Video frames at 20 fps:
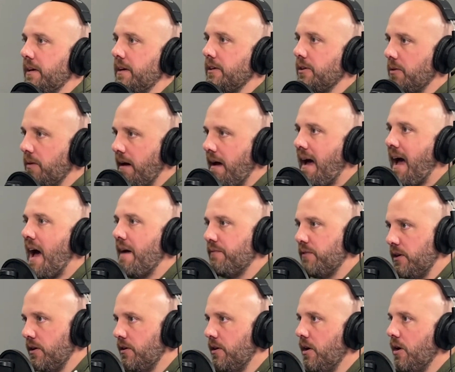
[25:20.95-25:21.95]
You have
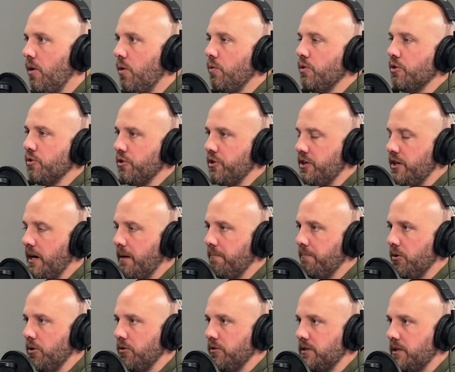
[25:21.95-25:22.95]
to know your
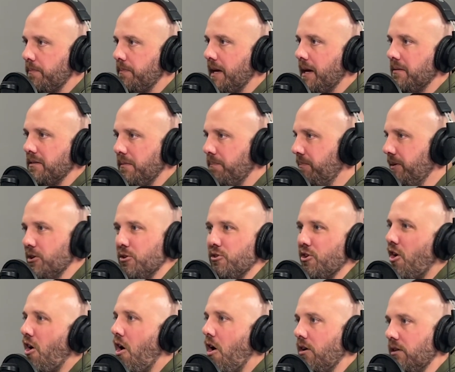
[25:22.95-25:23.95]
numbers to be able to
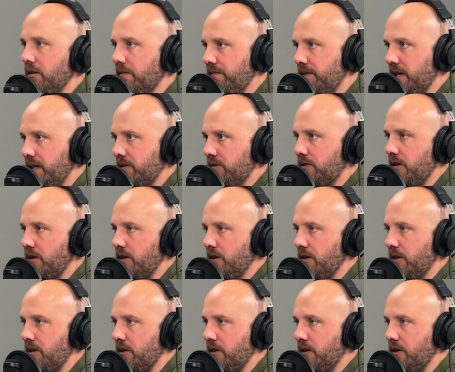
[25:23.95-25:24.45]
build all of this.